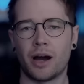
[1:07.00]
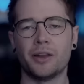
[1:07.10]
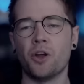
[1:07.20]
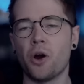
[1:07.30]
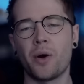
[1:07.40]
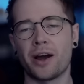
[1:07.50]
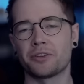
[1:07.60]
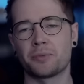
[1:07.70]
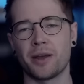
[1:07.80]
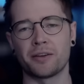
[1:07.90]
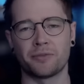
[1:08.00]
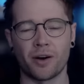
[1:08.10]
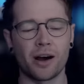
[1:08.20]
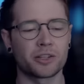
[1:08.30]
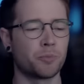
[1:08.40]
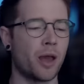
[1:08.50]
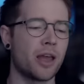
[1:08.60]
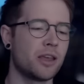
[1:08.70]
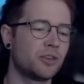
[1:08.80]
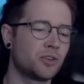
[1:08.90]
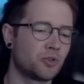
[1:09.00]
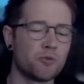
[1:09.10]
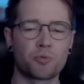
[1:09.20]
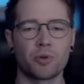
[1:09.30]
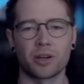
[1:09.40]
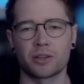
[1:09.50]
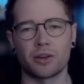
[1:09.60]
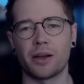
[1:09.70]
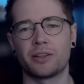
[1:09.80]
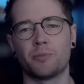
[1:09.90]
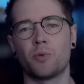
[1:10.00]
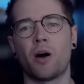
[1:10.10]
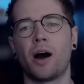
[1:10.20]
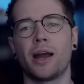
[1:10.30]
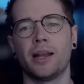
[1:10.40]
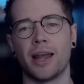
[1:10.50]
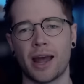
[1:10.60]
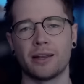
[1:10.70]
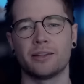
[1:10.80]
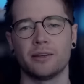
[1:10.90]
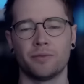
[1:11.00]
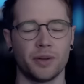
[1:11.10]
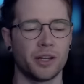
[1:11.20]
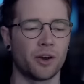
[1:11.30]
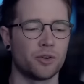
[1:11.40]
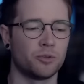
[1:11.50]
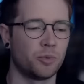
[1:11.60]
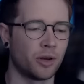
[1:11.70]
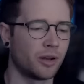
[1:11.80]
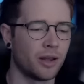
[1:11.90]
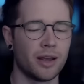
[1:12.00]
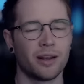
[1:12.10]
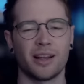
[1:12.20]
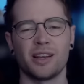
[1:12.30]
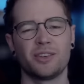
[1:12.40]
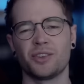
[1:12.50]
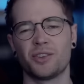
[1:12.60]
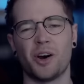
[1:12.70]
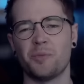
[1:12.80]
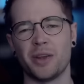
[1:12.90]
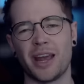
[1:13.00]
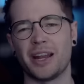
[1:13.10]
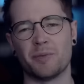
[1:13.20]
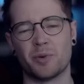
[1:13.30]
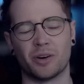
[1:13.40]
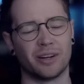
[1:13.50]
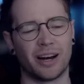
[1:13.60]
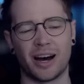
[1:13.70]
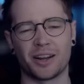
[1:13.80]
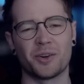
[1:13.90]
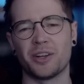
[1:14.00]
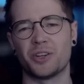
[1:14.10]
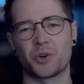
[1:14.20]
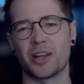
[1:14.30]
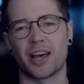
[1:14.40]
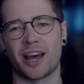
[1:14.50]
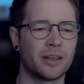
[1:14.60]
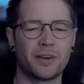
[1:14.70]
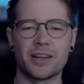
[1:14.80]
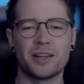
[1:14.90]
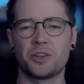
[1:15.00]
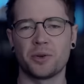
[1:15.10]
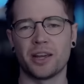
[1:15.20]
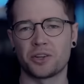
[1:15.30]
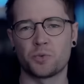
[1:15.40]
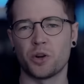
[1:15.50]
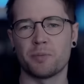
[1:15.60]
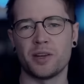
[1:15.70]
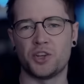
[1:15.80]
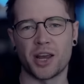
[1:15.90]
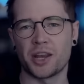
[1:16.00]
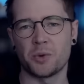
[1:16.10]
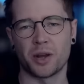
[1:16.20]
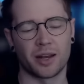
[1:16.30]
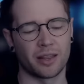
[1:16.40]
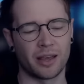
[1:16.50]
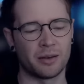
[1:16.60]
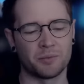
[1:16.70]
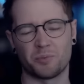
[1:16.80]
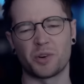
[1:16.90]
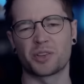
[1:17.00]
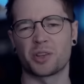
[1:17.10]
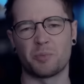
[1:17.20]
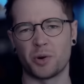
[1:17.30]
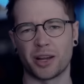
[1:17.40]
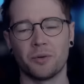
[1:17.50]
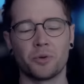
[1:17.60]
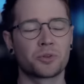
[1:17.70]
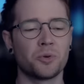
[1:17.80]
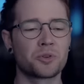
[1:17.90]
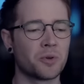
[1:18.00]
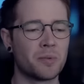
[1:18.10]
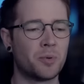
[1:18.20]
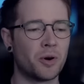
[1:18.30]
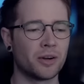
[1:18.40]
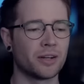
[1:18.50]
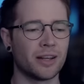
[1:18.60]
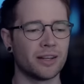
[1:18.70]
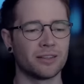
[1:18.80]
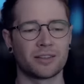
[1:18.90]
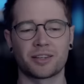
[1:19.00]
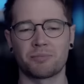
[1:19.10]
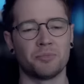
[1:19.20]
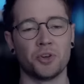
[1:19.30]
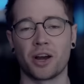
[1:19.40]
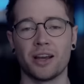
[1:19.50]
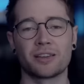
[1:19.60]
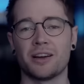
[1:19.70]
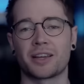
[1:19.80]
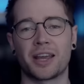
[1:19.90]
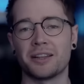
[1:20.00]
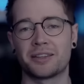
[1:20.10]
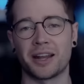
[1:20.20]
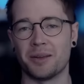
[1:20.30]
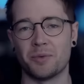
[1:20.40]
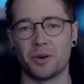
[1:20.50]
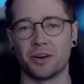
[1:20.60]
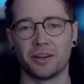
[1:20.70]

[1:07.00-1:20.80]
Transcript: I know how to make fast-paced, super excitable, highly edited videos, but that's just not me anymore. I don't enjoy that. If I did do it, it just wouldn't be genuine, and then what's the point? What's also important is you guys aren't kids anymore.